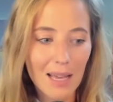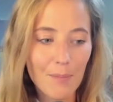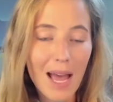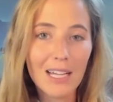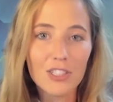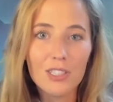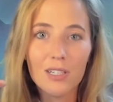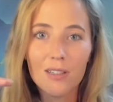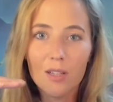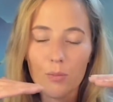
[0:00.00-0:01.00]
matched
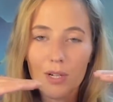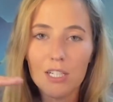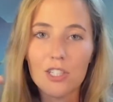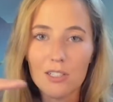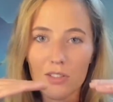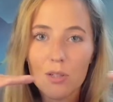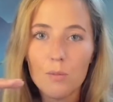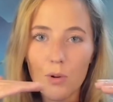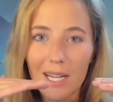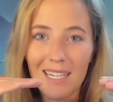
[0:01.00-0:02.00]
the bridge at a certain
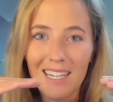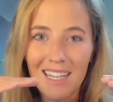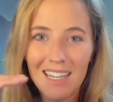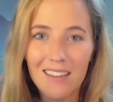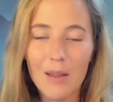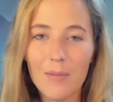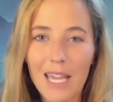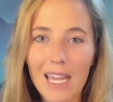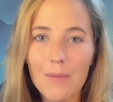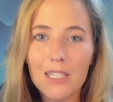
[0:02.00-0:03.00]
point. They
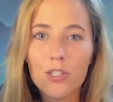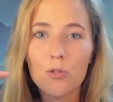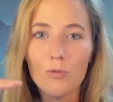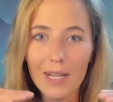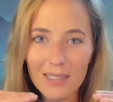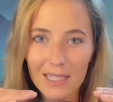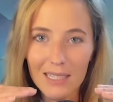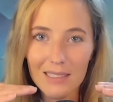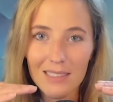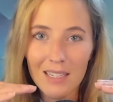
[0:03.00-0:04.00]
came into
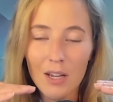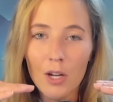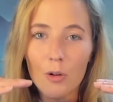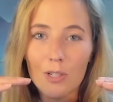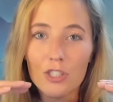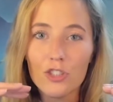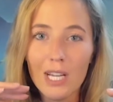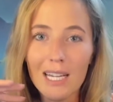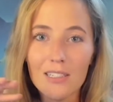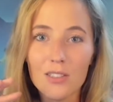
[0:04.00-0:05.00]
resonance, which
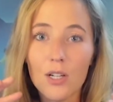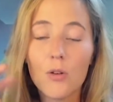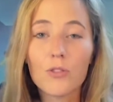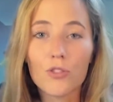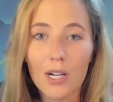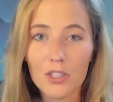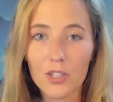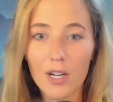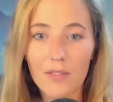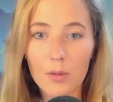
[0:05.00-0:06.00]
changed the whole
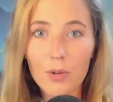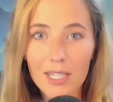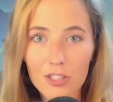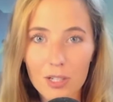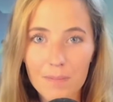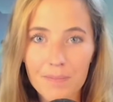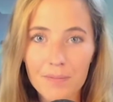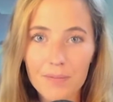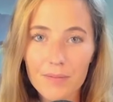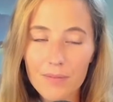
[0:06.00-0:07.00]
structure of the bridge.
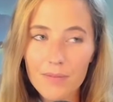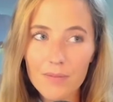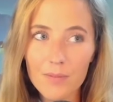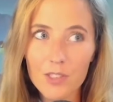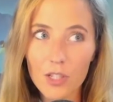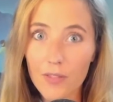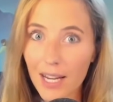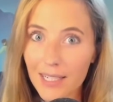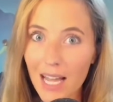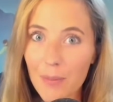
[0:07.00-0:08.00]
So if
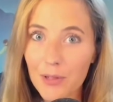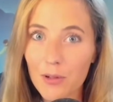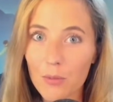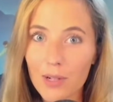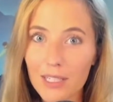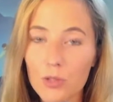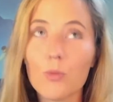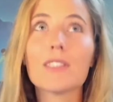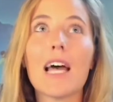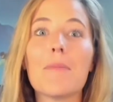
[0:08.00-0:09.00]
that can happen to a bridge,
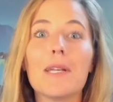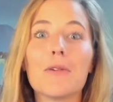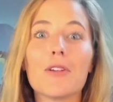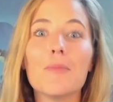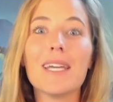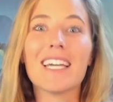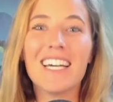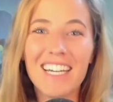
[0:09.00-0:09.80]
what's happening with me?